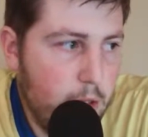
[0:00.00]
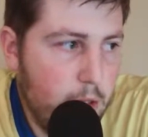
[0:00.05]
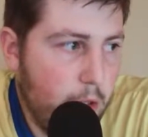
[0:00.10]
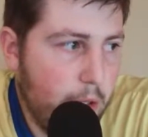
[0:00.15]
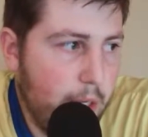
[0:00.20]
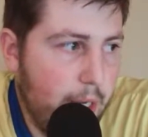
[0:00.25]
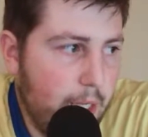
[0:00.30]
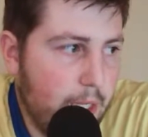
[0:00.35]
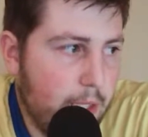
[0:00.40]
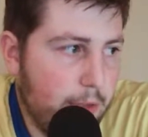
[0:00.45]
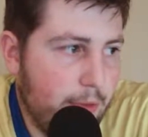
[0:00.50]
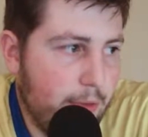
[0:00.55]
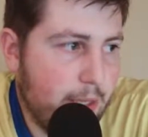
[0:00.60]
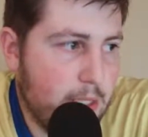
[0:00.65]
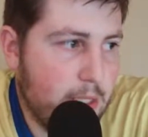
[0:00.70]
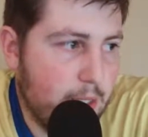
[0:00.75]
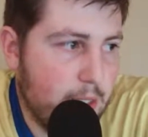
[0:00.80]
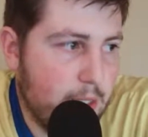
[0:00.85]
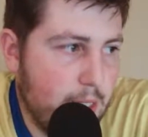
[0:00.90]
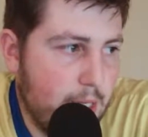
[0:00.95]
looking at the
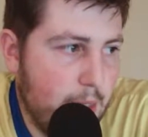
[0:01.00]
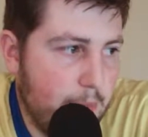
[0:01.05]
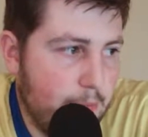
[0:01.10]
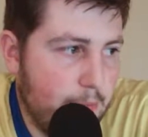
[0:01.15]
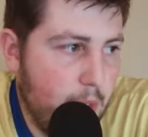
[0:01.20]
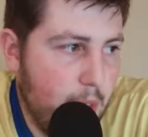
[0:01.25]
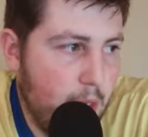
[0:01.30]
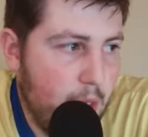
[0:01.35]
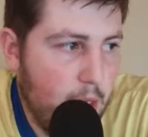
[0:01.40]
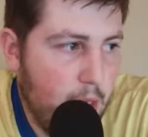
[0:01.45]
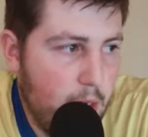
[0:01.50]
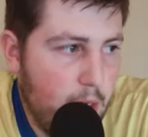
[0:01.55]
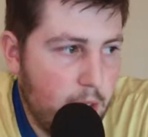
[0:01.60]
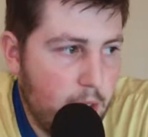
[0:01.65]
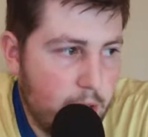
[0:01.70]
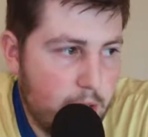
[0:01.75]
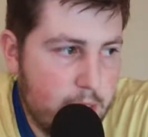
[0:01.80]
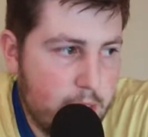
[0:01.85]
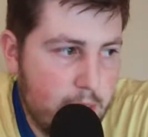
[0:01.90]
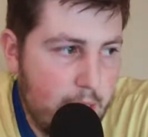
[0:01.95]
rest of the team,
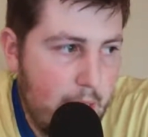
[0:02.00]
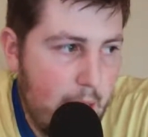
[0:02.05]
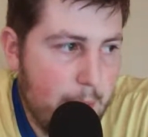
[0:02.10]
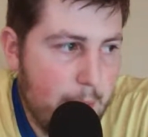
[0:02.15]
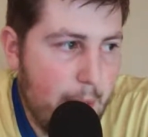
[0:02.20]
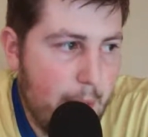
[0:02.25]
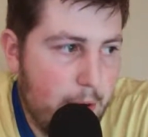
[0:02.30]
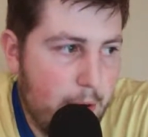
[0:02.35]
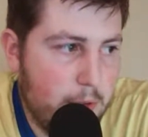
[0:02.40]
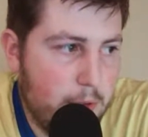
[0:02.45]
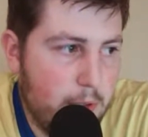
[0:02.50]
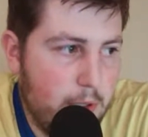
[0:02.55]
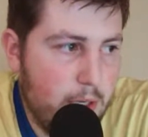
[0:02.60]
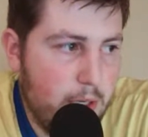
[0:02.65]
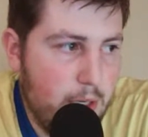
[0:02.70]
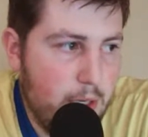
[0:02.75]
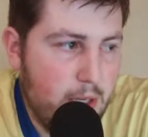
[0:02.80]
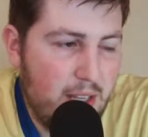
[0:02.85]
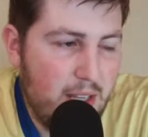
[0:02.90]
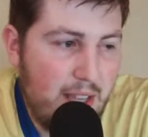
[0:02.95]
Clarkson came out,
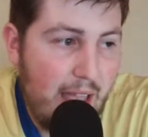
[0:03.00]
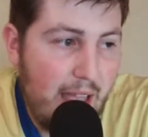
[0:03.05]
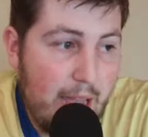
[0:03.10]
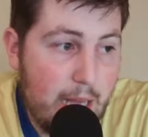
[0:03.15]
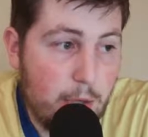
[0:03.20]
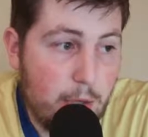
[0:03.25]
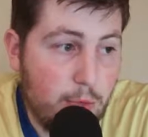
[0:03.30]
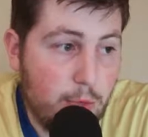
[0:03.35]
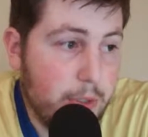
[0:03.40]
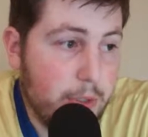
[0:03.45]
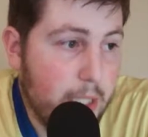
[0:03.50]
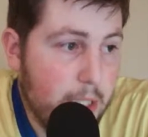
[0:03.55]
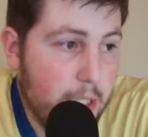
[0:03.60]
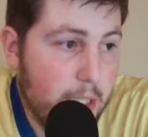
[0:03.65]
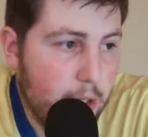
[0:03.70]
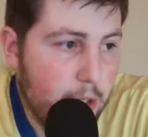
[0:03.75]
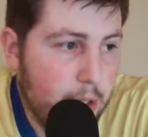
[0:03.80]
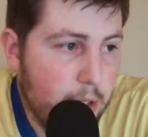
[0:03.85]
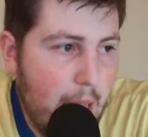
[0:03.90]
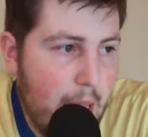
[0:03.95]
had a really
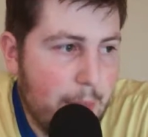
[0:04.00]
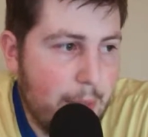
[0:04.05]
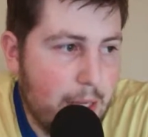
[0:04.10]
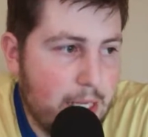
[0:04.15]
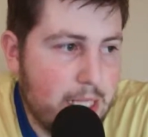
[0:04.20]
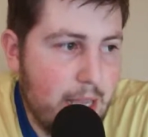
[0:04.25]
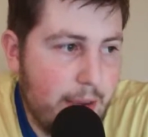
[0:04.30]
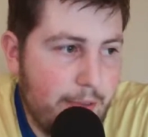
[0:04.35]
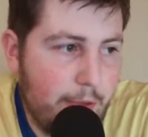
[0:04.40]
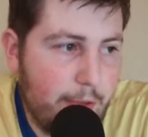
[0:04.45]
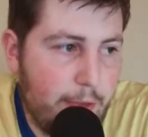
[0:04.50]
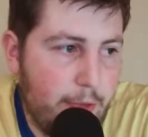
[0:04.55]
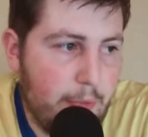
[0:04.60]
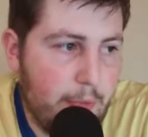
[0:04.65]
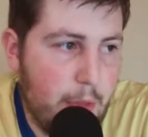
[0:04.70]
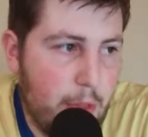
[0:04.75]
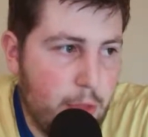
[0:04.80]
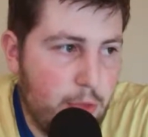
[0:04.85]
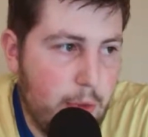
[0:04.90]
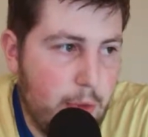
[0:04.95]
good game except for
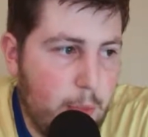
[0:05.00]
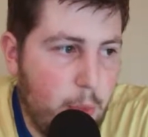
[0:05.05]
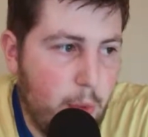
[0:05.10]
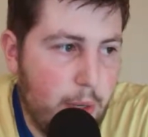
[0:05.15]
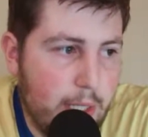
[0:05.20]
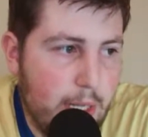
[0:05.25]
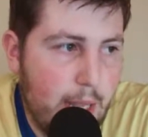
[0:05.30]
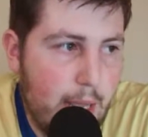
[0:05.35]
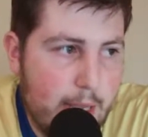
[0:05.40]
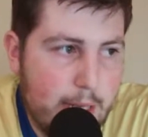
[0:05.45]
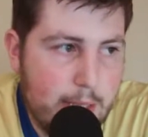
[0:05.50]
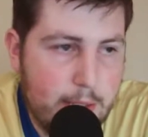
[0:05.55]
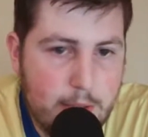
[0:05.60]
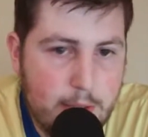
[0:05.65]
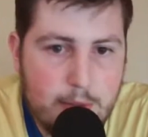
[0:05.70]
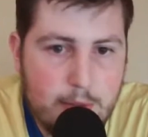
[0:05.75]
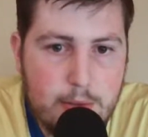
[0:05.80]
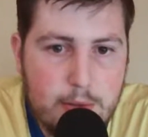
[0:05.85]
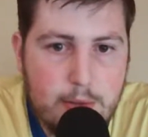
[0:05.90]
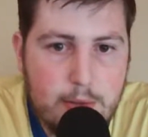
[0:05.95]
from the 3-point line.
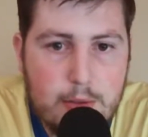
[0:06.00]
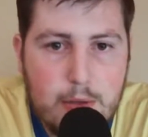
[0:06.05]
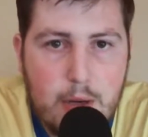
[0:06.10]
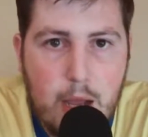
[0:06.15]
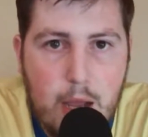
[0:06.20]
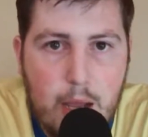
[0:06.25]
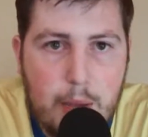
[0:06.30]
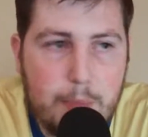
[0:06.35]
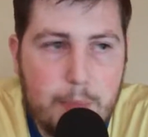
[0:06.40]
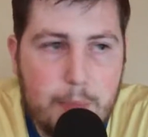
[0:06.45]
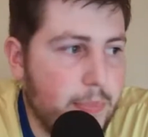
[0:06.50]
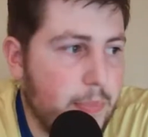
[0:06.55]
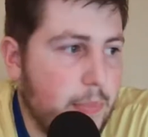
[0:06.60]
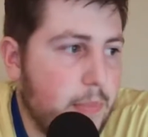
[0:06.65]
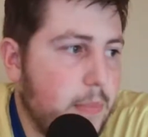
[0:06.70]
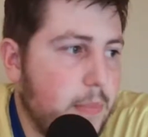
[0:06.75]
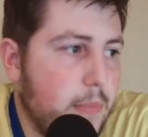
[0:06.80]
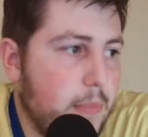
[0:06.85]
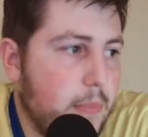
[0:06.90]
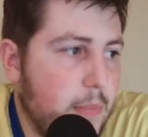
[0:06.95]

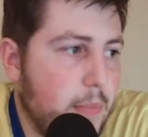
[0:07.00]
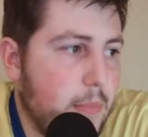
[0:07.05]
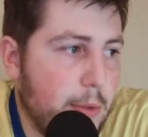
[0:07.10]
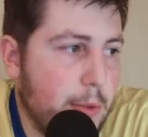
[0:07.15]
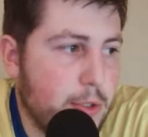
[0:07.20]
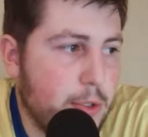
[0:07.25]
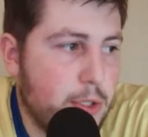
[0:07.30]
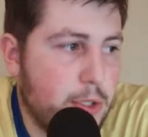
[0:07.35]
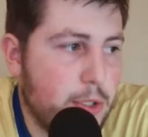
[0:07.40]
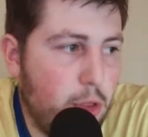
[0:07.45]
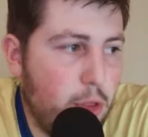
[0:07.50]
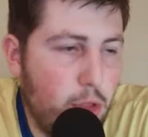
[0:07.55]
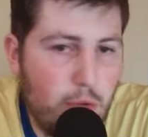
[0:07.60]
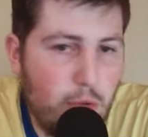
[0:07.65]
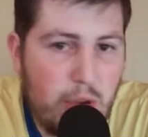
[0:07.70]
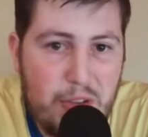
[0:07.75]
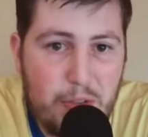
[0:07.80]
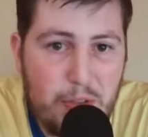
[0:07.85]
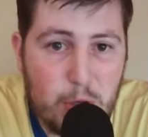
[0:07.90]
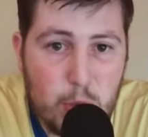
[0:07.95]
He was
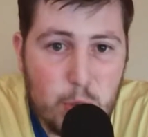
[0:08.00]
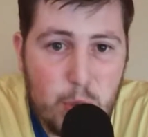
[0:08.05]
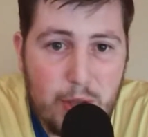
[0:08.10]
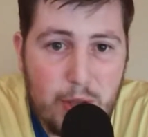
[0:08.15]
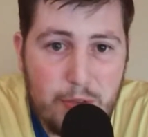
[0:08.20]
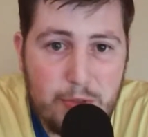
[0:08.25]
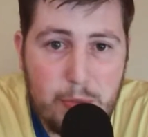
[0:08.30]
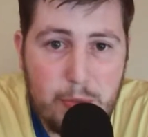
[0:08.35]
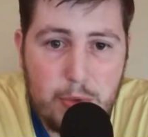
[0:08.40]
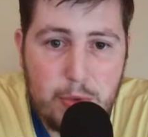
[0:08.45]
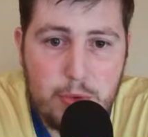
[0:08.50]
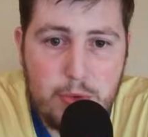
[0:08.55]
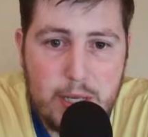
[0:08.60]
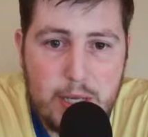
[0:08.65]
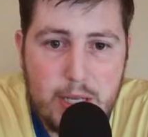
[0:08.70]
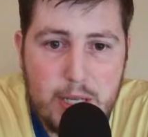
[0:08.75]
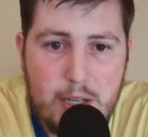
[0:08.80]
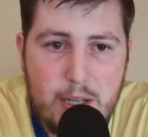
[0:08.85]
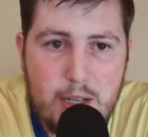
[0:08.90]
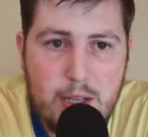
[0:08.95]
3 for 12 from 3,